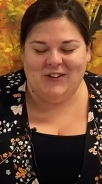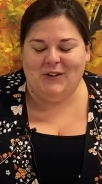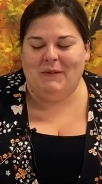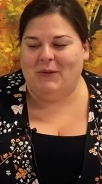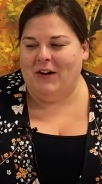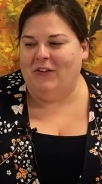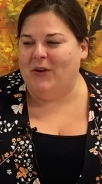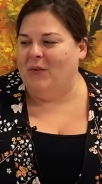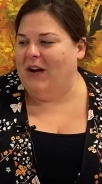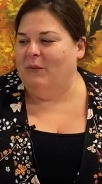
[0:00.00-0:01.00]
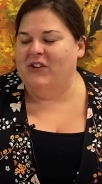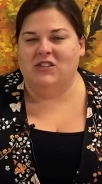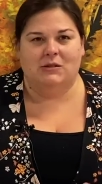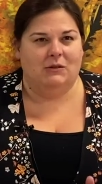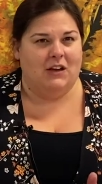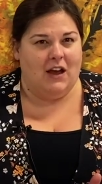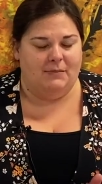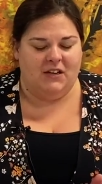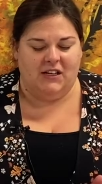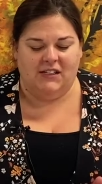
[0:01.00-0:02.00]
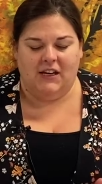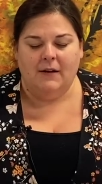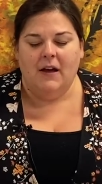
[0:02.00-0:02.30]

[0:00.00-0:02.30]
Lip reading: You can pick whatever you want. We just kept it easy.